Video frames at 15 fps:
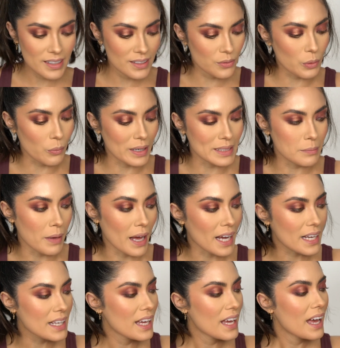Rewind it
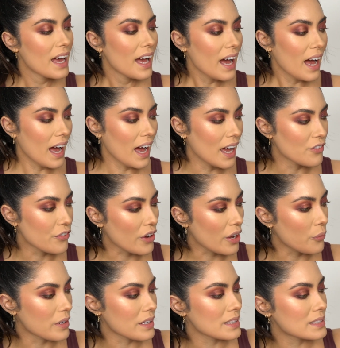back. I forgot
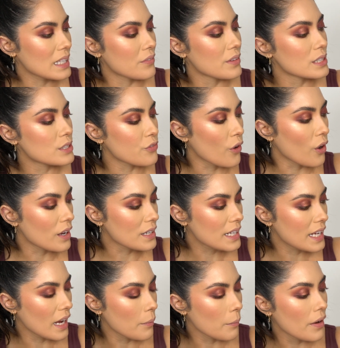I wanted to save this for on
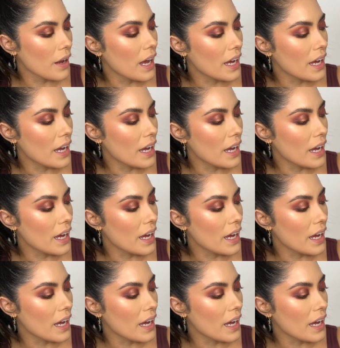camera.